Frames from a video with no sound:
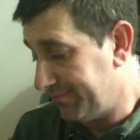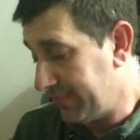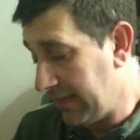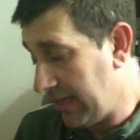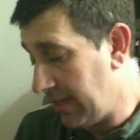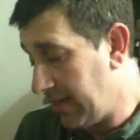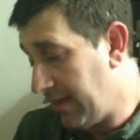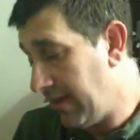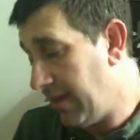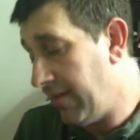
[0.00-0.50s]

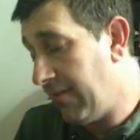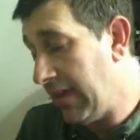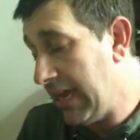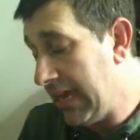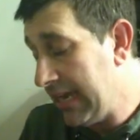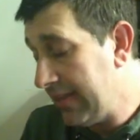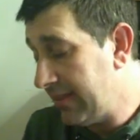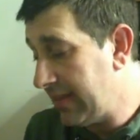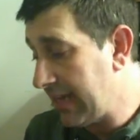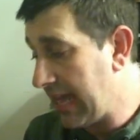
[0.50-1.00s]

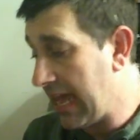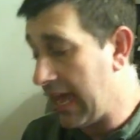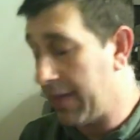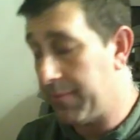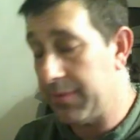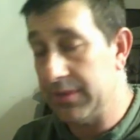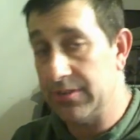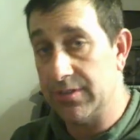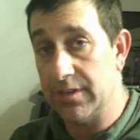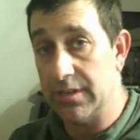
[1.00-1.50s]
anything
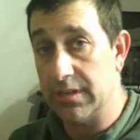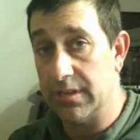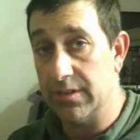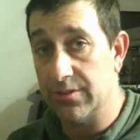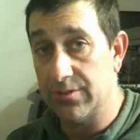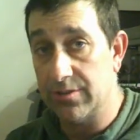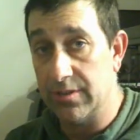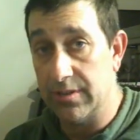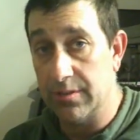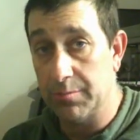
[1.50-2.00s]
happens and it
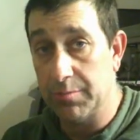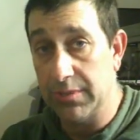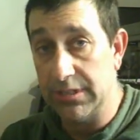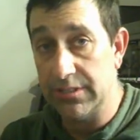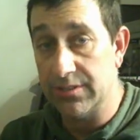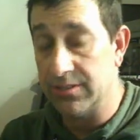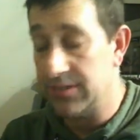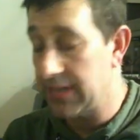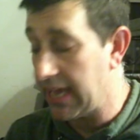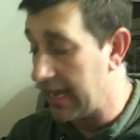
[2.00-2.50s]
gets in the
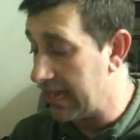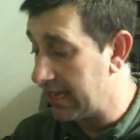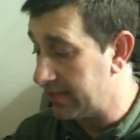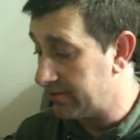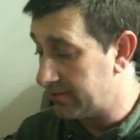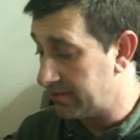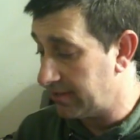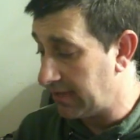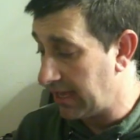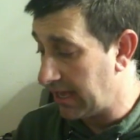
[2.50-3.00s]
police's
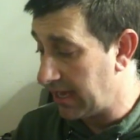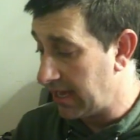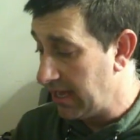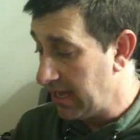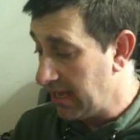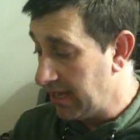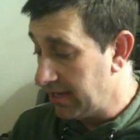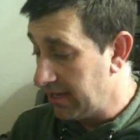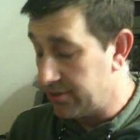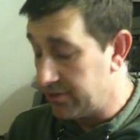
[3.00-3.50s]
hands and they
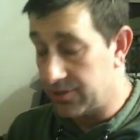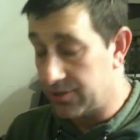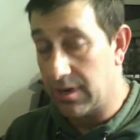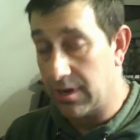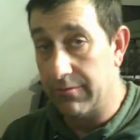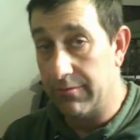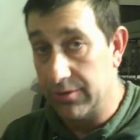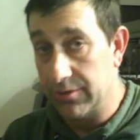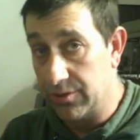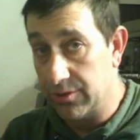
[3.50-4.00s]

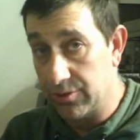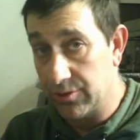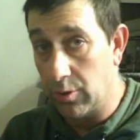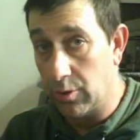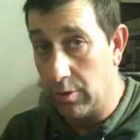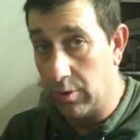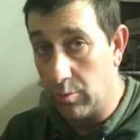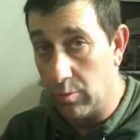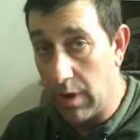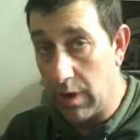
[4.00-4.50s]
discover it's a
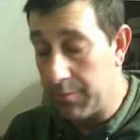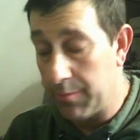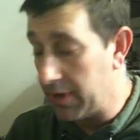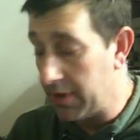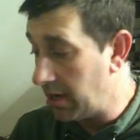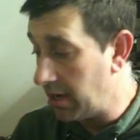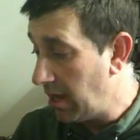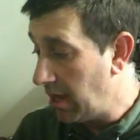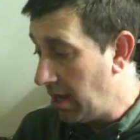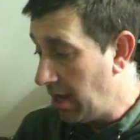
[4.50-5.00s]
stolen
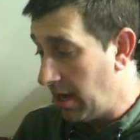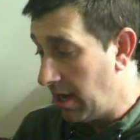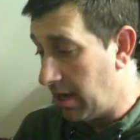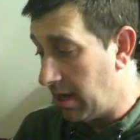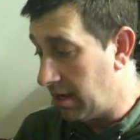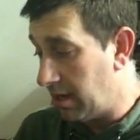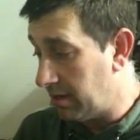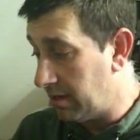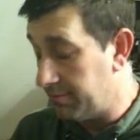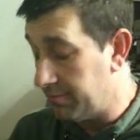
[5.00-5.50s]
weapon,
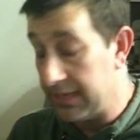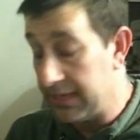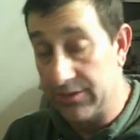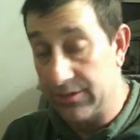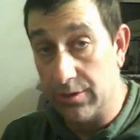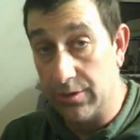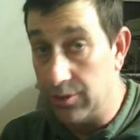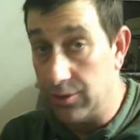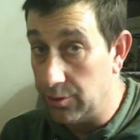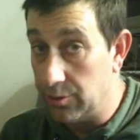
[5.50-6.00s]

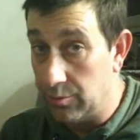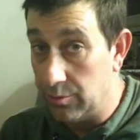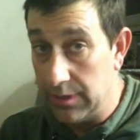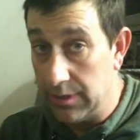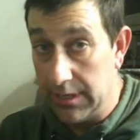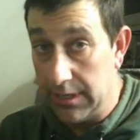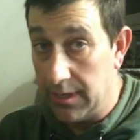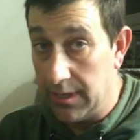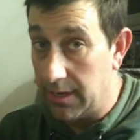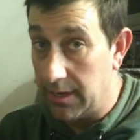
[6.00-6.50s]
that's on you.
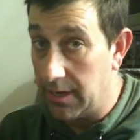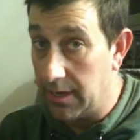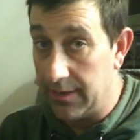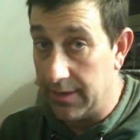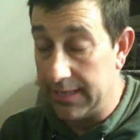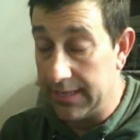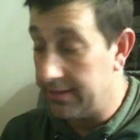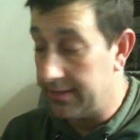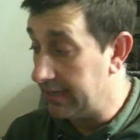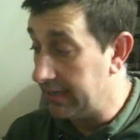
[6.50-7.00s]

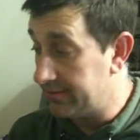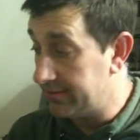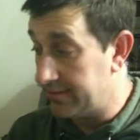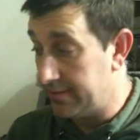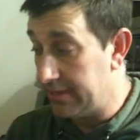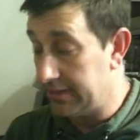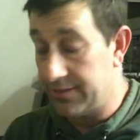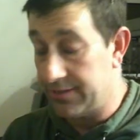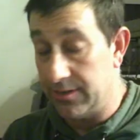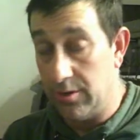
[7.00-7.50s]

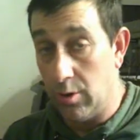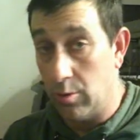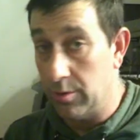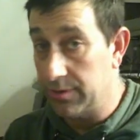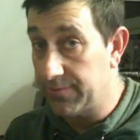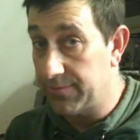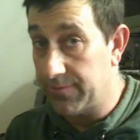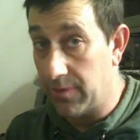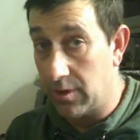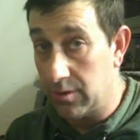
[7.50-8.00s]
That's no
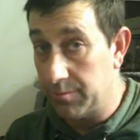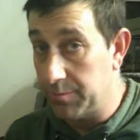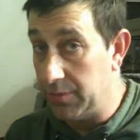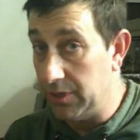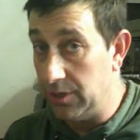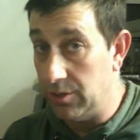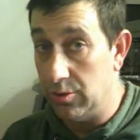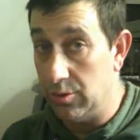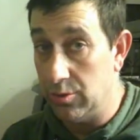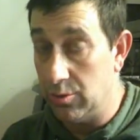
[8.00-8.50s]
one's fault but
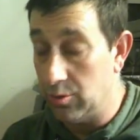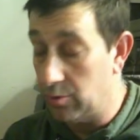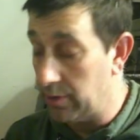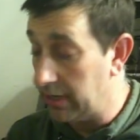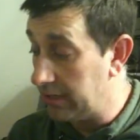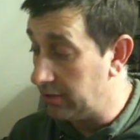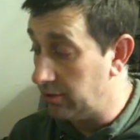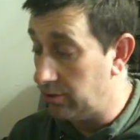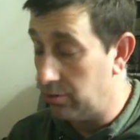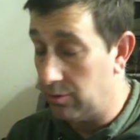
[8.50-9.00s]
you,
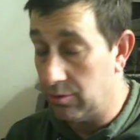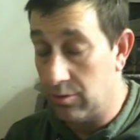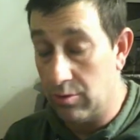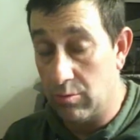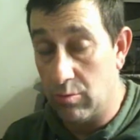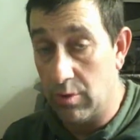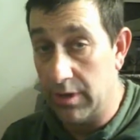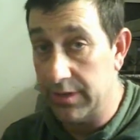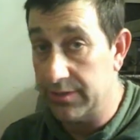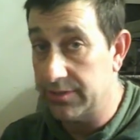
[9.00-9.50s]
and you
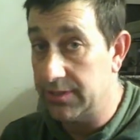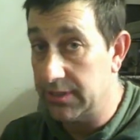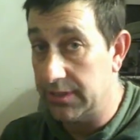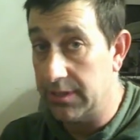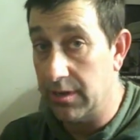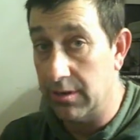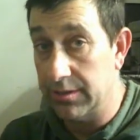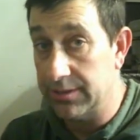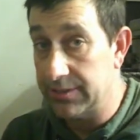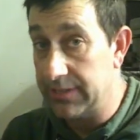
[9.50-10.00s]
don't want to sit
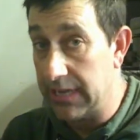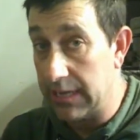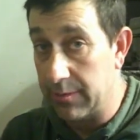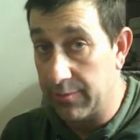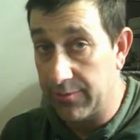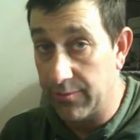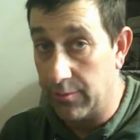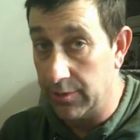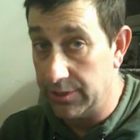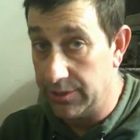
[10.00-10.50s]
there and stand
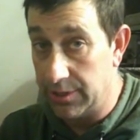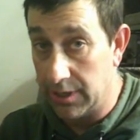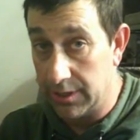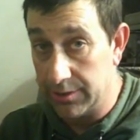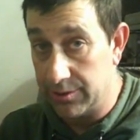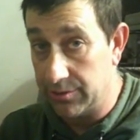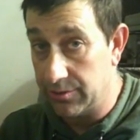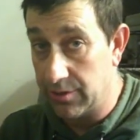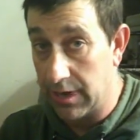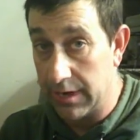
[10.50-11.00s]
before a
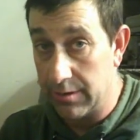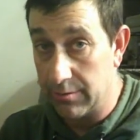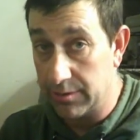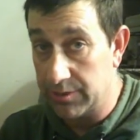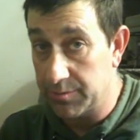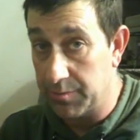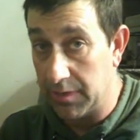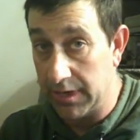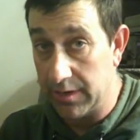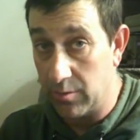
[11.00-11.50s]
judge and try to
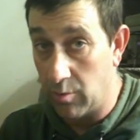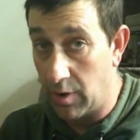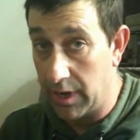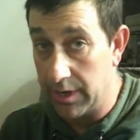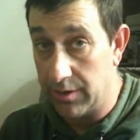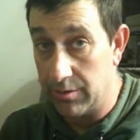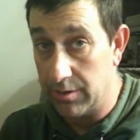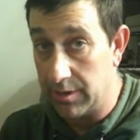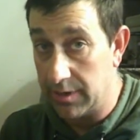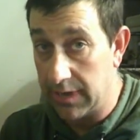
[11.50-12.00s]
explain why
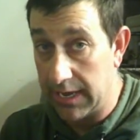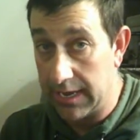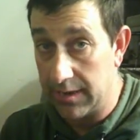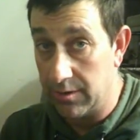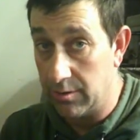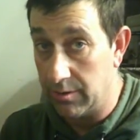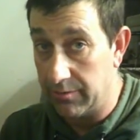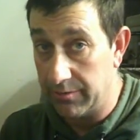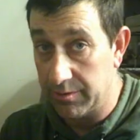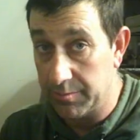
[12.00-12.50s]
you didn't hand
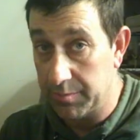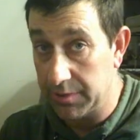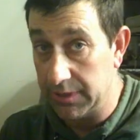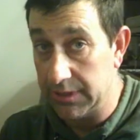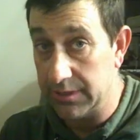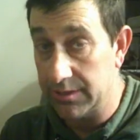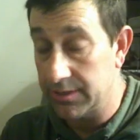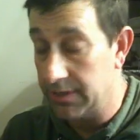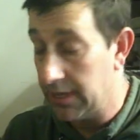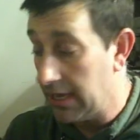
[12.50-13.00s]
it over to the
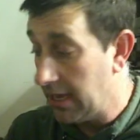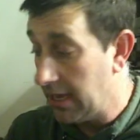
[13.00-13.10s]
police,